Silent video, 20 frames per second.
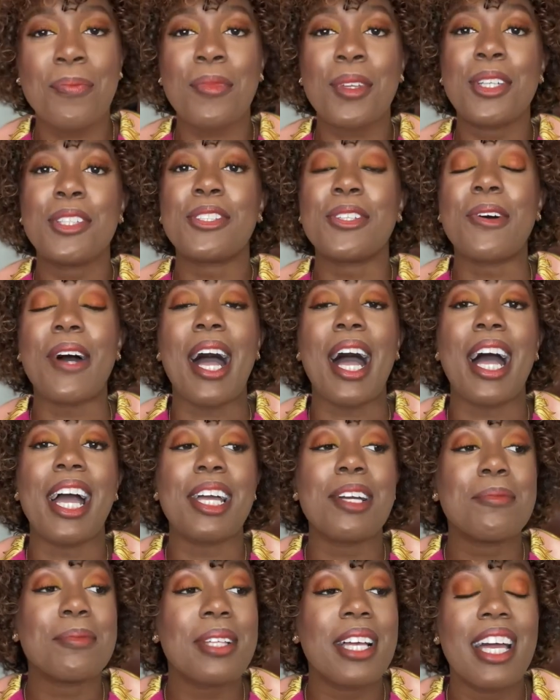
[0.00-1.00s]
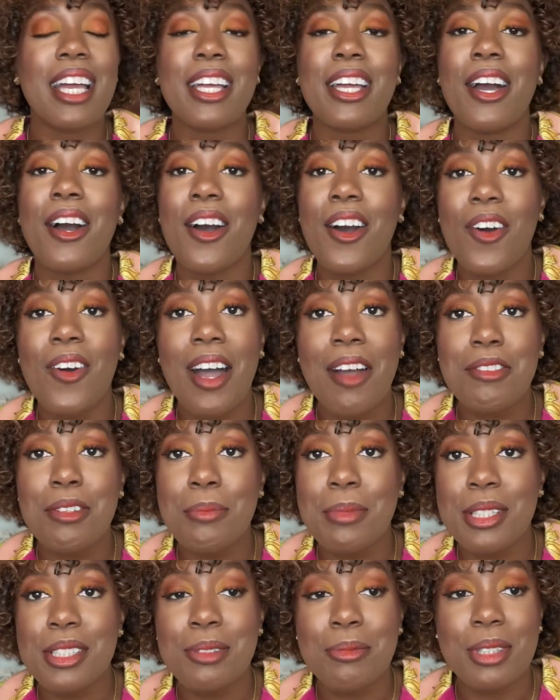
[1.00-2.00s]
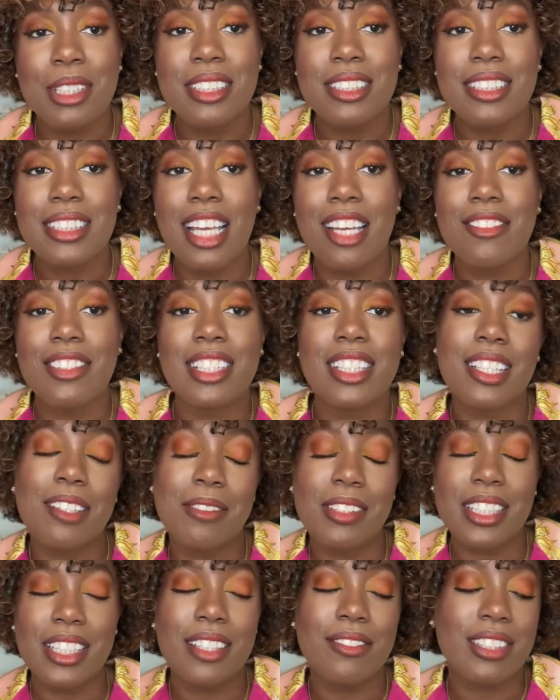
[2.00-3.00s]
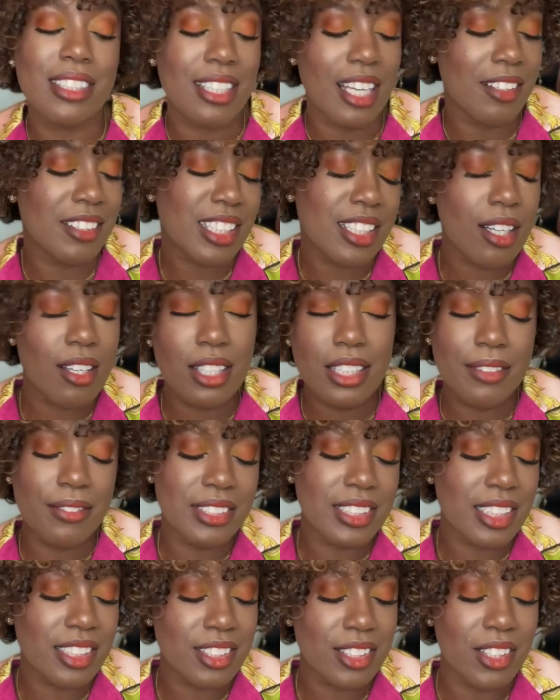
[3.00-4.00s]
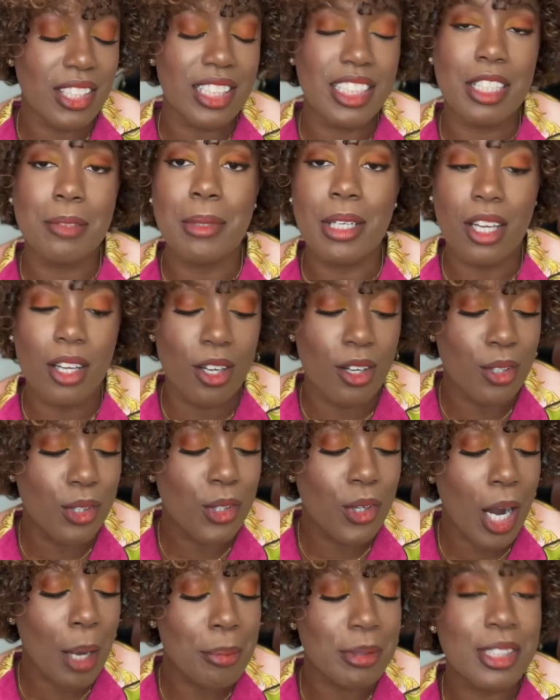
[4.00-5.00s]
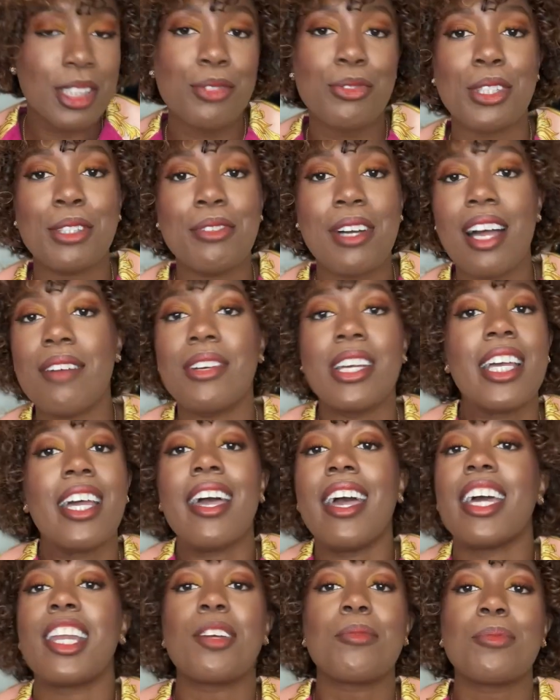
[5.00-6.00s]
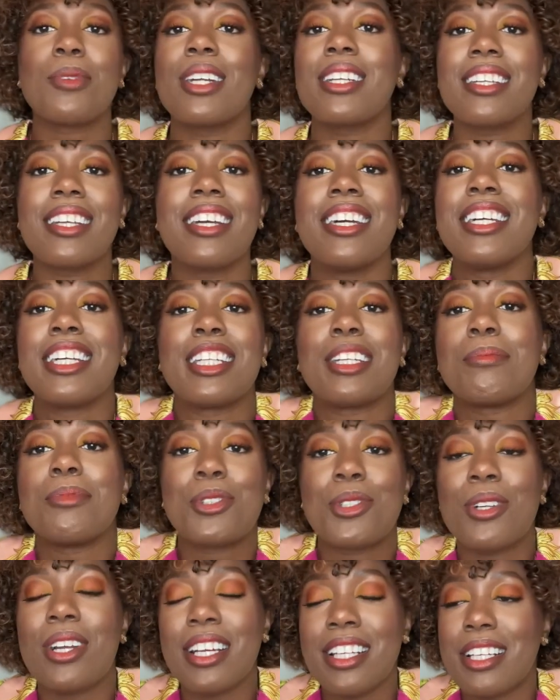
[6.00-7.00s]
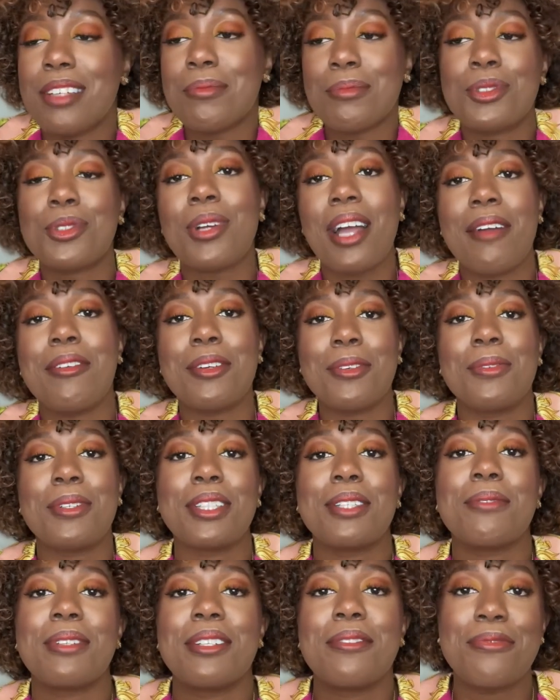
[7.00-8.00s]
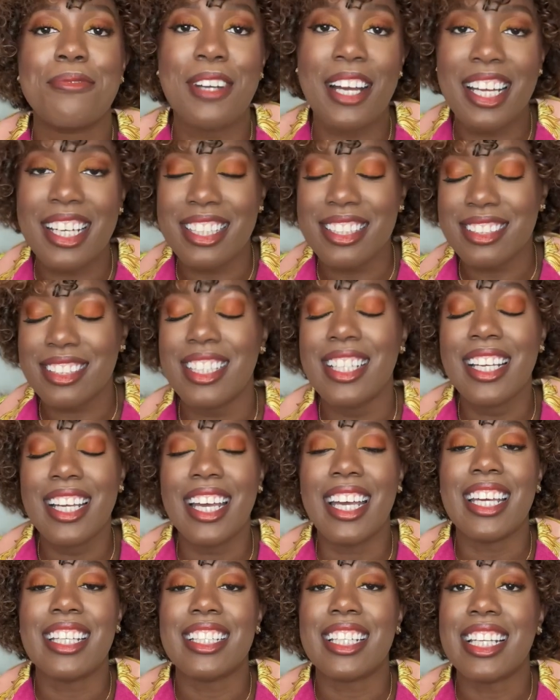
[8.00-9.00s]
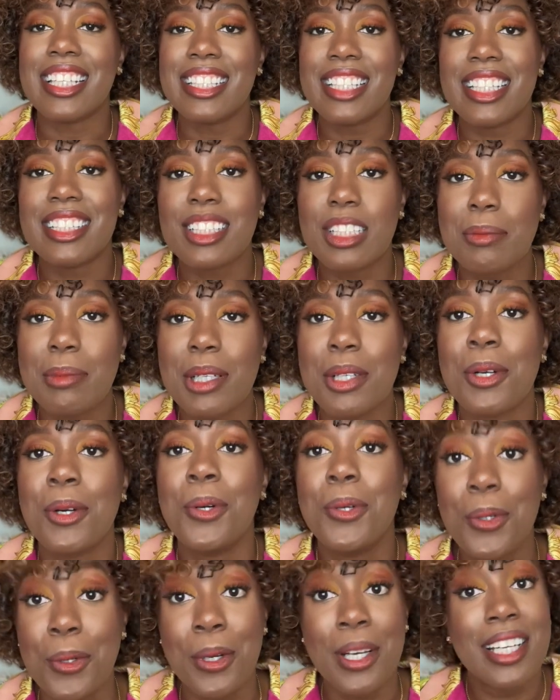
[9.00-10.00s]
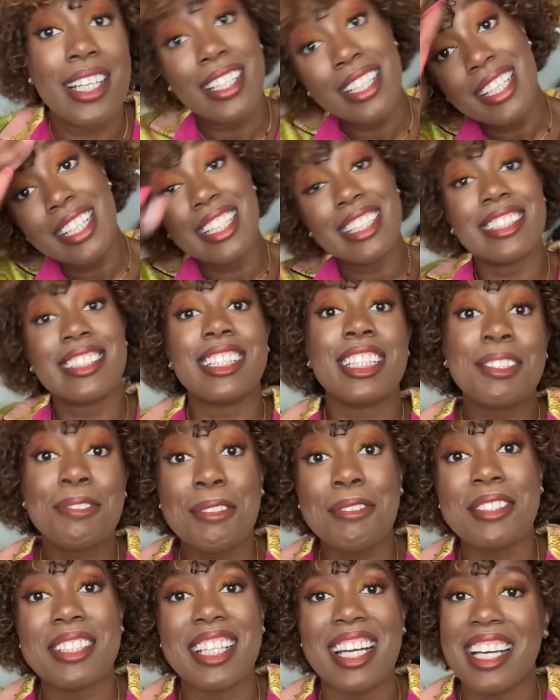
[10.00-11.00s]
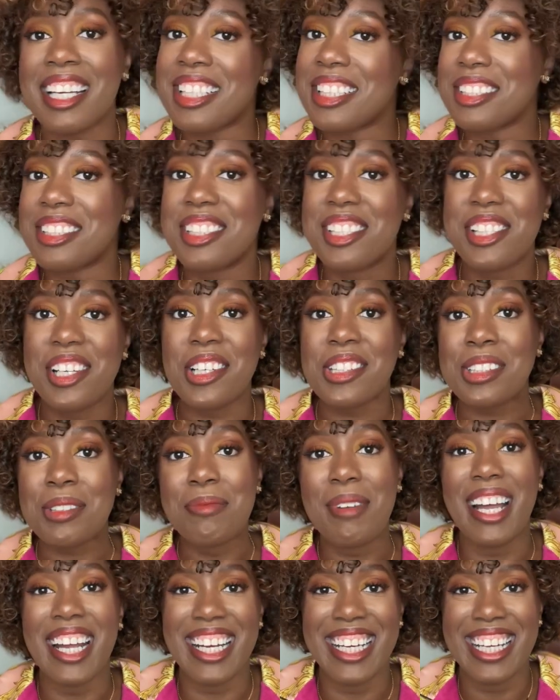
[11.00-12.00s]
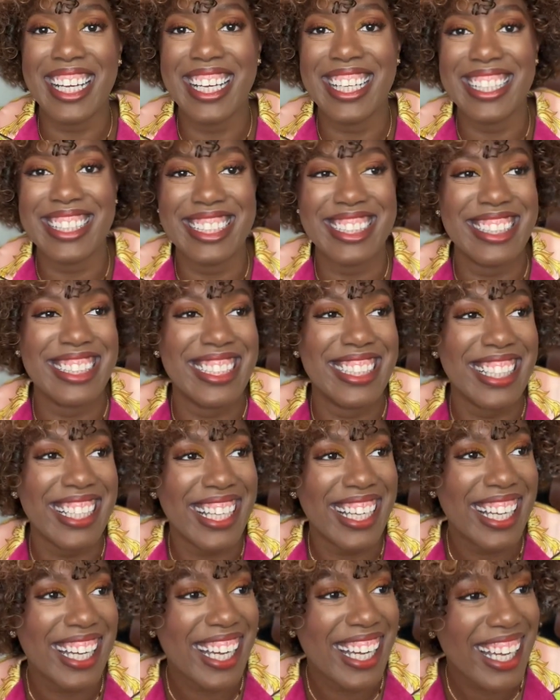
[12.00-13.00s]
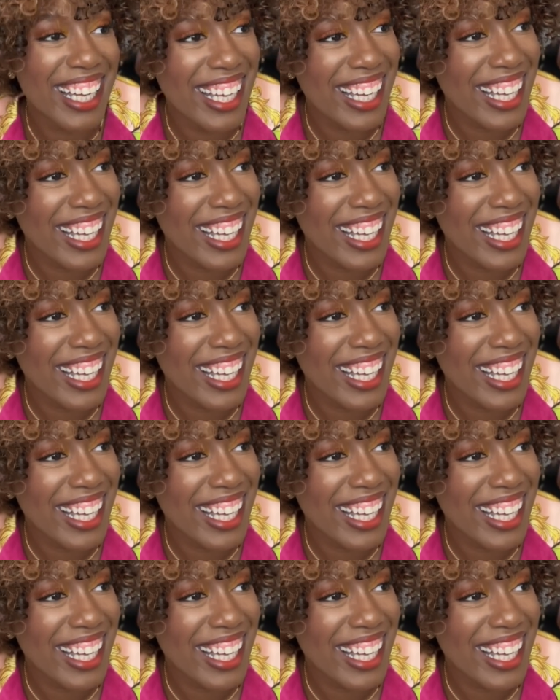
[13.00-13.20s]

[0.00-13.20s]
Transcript: So I am like, oh, I have to be somewhere at 7 and I'm gonna leave it. I was like, oh, I'll leave at 6:30, and then I'm like, oh crap, it's 6:45 and I'm running and I'm driving really, really fast. And I get there and I'm like, whew, 6:59, just made it.